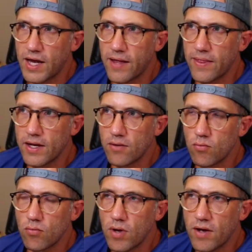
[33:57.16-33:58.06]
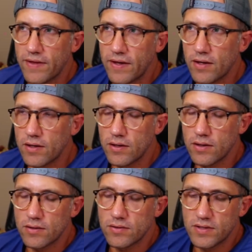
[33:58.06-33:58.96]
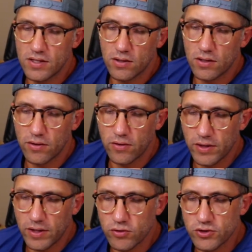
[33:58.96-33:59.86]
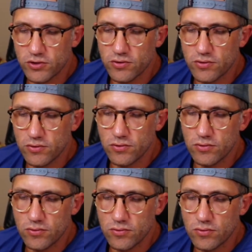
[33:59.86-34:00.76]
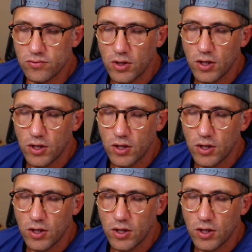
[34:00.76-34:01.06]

And then if they did click on the link, would you